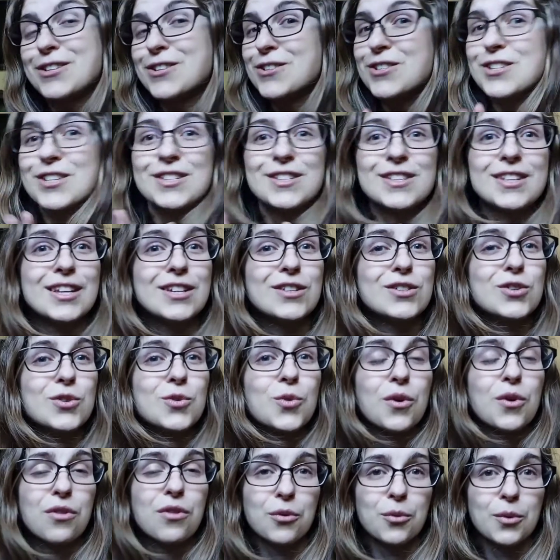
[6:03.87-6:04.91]
You just need two
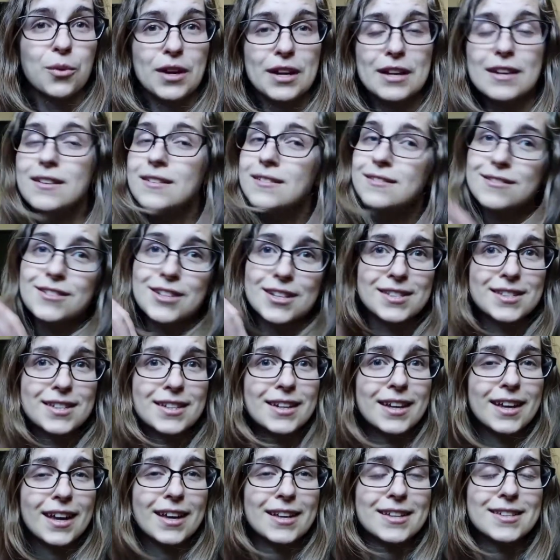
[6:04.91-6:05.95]
or three, just in
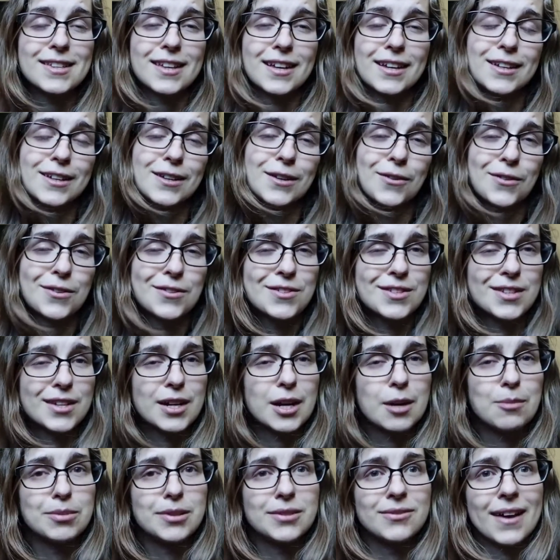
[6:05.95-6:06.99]
case, like, there's a
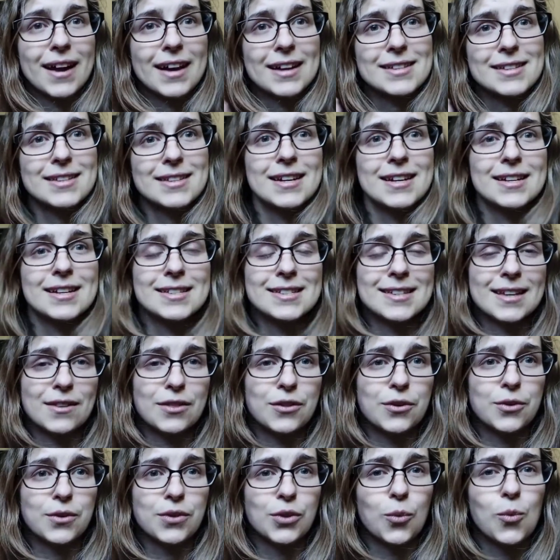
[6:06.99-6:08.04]
couple of accidents and
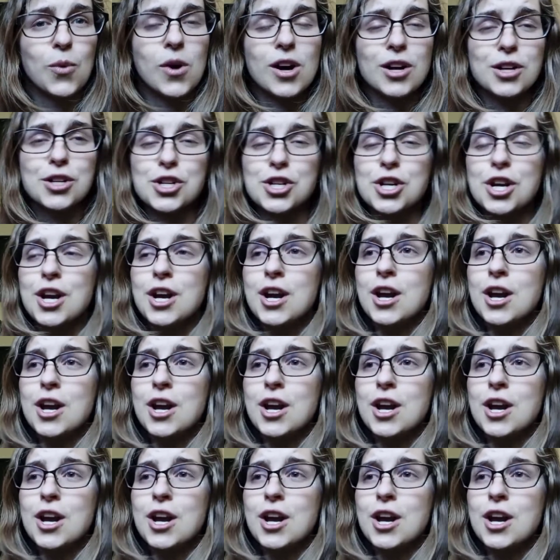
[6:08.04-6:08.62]
they're in the wash.